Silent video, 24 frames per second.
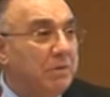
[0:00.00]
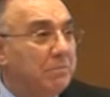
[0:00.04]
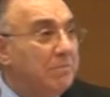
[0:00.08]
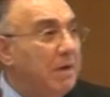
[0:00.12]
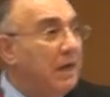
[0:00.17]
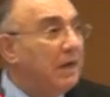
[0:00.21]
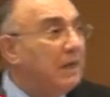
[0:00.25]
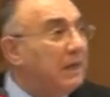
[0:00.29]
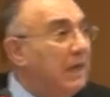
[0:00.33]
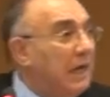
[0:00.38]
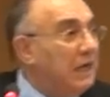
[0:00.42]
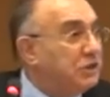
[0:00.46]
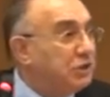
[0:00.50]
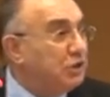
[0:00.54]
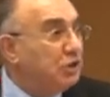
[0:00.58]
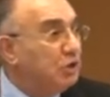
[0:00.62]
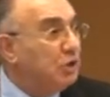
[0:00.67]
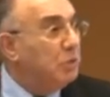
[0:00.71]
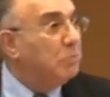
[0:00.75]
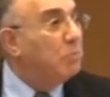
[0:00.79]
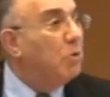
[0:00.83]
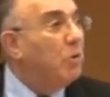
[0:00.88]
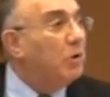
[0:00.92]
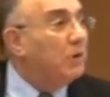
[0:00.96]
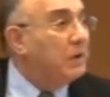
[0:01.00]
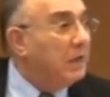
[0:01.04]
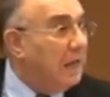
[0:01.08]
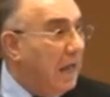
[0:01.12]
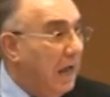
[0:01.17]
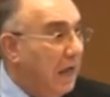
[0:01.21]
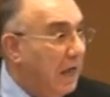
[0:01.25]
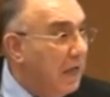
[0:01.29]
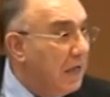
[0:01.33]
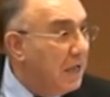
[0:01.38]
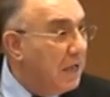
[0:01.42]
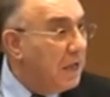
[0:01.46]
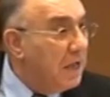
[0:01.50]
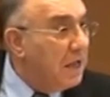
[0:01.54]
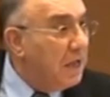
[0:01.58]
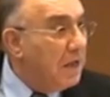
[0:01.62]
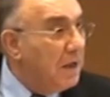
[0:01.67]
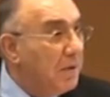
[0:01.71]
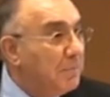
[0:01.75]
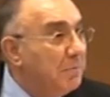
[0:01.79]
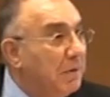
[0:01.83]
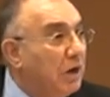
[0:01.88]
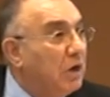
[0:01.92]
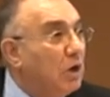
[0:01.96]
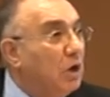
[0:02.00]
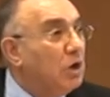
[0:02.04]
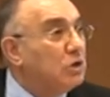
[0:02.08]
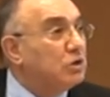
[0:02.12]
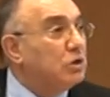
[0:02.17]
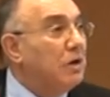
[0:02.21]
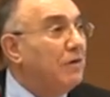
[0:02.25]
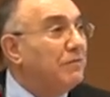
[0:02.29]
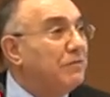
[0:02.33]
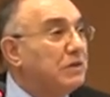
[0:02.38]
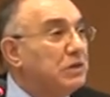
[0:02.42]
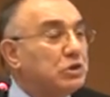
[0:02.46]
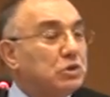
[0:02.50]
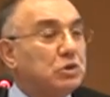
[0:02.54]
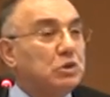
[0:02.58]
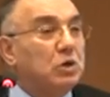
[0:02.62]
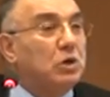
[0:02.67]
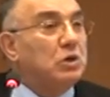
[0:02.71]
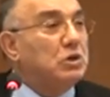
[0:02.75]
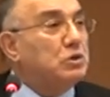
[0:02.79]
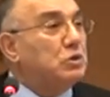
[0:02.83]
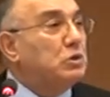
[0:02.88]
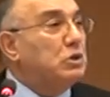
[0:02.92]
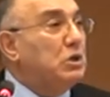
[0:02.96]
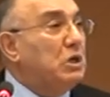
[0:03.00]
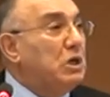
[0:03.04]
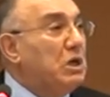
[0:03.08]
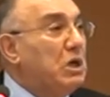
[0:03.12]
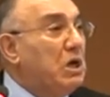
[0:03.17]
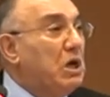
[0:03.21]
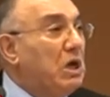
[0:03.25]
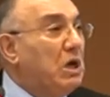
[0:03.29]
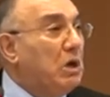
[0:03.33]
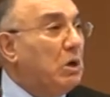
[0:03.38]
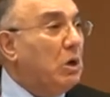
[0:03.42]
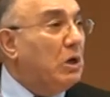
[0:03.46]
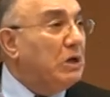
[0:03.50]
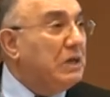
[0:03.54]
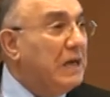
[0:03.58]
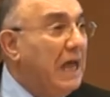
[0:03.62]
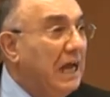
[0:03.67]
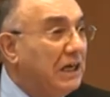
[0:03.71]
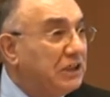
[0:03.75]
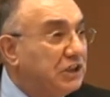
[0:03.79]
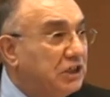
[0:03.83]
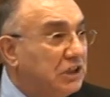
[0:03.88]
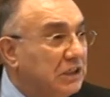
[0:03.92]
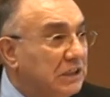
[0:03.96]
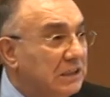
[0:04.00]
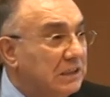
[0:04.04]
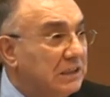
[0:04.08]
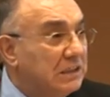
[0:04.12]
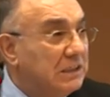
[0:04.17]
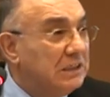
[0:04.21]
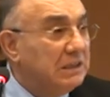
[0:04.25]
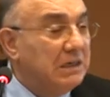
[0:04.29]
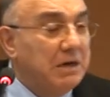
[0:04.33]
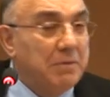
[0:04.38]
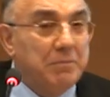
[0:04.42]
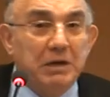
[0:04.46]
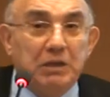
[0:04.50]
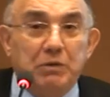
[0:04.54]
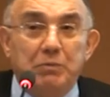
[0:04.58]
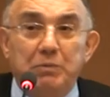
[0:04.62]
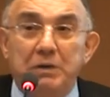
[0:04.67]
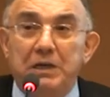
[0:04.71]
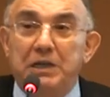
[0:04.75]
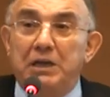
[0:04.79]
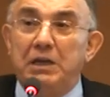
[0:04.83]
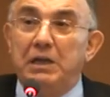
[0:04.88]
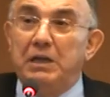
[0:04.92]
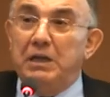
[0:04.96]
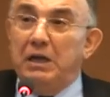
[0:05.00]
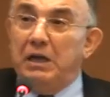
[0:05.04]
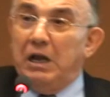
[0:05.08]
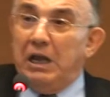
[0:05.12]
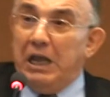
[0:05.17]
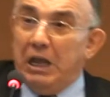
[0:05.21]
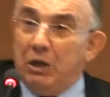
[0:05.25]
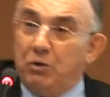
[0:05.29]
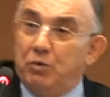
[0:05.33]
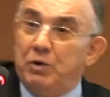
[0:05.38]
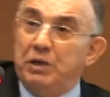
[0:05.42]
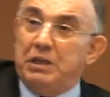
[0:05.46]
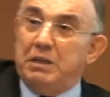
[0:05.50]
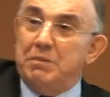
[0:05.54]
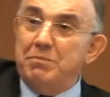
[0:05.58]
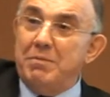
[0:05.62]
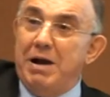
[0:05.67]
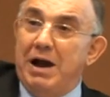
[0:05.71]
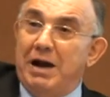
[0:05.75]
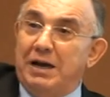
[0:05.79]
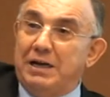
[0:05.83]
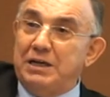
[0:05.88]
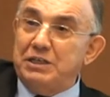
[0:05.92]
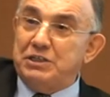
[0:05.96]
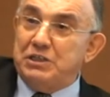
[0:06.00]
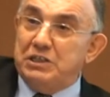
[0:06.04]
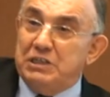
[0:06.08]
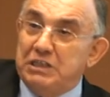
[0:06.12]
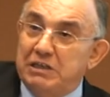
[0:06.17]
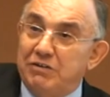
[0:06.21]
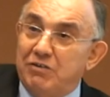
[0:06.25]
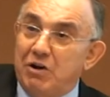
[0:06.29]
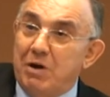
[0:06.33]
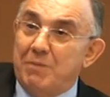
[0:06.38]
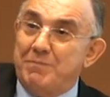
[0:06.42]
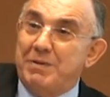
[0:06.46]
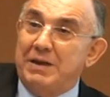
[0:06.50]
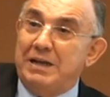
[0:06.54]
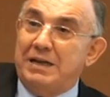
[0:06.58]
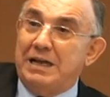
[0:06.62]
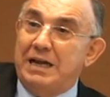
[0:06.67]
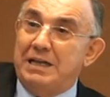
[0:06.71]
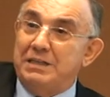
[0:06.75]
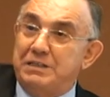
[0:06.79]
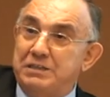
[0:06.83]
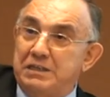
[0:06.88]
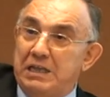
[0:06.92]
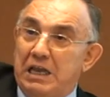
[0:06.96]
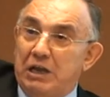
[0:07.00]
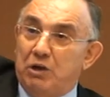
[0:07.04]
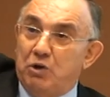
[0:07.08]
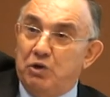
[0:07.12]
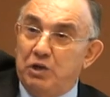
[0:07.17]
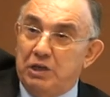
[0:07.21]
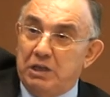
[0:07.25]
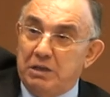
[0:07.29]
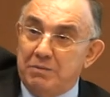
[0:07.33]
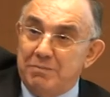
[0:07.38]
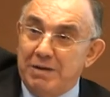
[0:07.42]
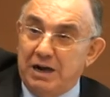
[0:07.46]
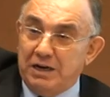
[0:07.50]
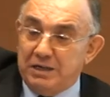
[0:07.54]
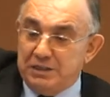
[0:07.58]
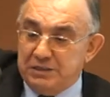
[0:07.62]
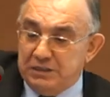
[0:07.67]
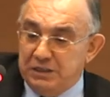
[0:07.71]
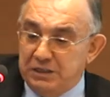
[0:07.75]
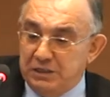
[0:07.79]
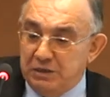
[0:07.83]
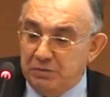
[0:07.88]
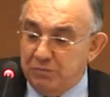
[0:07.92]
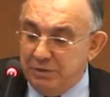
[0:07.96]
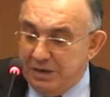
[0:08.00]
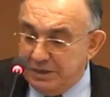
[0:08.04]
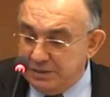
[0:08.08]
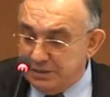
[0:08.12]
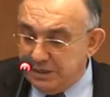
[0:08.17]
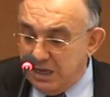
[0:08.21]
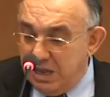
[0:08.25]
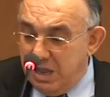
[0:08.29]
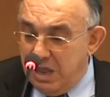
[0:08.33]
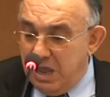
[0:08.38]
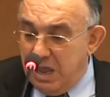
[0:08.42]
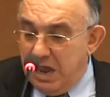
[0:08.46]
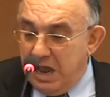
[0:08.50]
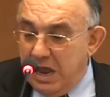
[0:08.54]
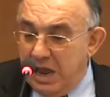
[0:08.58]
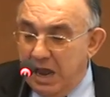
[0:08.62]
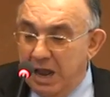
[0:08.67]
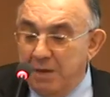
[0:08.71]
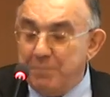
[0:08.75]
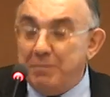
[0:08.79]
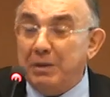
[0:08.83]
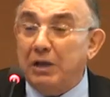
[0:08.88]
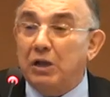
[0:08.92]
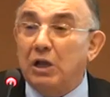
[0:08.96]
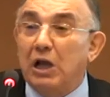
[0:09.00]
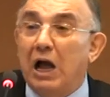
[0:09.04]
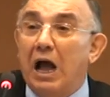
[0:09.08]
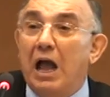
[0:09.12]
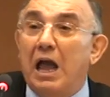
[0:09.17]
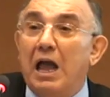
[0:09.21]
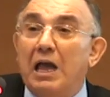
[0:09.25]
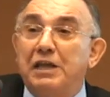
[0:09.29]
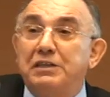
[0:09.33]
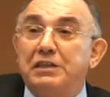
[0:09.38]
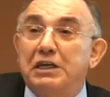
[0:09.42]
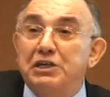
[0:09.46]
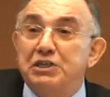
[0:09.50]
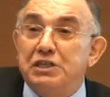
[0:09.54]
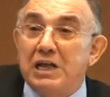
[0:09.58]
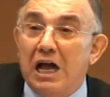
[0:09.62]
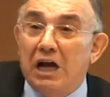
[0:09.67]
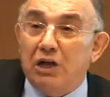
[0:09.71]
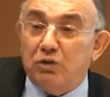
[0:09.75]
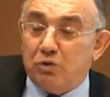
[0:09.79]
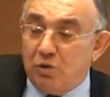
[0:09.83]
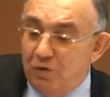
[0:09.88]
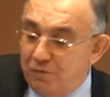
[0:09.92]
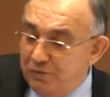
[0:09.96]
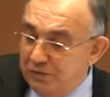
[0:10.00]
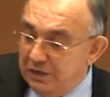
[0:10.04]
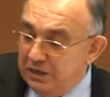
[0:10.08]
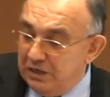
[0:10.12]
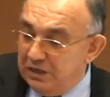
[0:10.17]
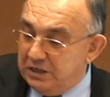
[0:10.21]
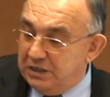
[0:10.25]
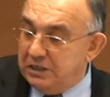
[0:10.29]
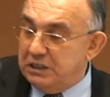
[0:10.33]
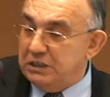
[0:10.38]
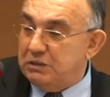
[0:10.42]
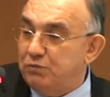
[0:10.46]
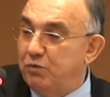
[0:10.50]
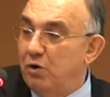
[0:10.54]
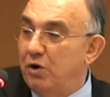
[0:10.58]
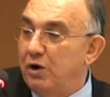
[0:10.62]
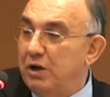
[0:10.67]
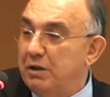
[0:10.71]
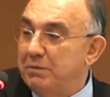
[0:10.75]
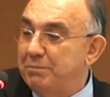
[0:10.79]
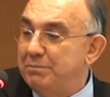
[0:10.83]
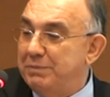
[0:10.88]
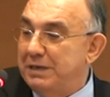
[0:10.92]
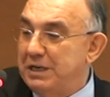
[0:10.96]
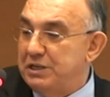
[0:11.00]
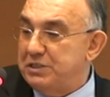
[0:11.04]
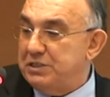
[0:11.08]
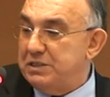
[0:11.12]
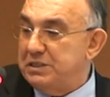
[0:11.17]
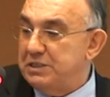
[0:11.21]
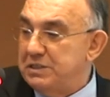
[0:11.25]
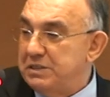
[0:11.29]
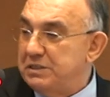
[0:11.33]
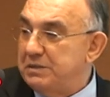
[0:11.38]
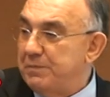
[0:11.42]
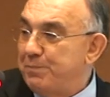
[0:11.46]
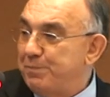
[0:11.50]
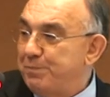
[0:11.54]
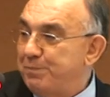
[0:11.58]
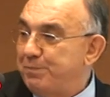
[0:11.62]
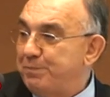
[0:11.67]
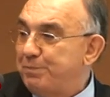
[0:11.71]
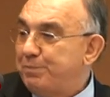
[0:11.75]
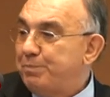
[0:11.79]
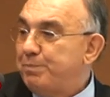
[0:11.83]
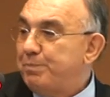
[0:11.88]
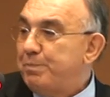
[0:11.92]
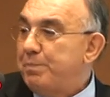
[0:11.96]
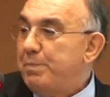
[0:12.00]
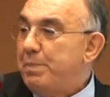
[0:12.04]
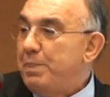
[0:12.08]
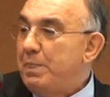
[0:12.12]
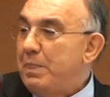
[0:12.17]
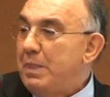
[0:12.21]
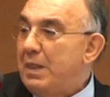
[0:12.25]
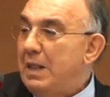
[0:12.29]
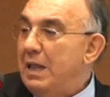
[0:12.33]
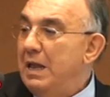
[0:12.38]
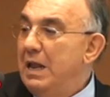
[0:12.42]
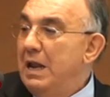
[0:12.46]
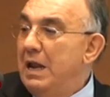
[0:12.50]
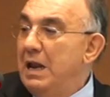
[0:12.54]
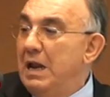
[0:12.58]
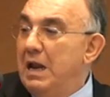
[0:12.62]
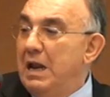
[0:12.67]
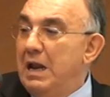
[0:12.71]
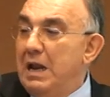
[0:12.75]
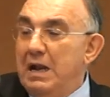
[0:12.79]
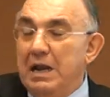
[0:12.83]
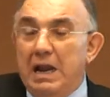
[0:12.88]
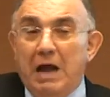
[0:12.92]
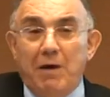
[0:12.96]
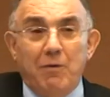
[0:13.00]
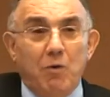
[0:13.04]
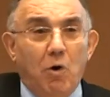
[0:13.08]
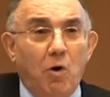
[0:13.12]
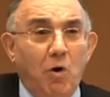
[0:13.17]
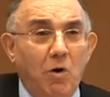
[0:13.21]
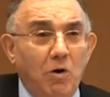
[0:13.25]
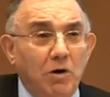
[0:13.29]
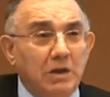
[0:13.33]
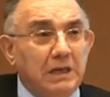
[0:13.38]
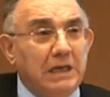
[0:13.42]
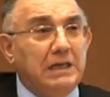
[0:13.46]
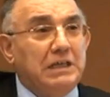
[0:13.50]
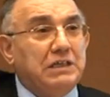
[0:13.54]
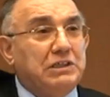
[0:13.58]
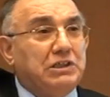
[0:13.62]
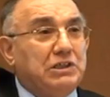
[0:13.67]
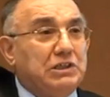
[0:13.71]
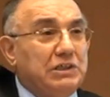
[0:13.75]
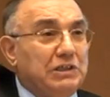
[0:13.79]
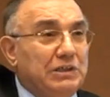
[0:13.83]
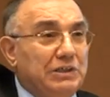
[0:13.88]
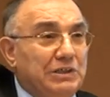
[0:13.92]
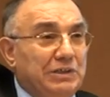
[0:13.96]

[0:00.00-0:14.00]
may catch pneumonia because of this close connection between equity markets in the European countries and equity markets in the West, as a result of increased foreign presence. Now, all these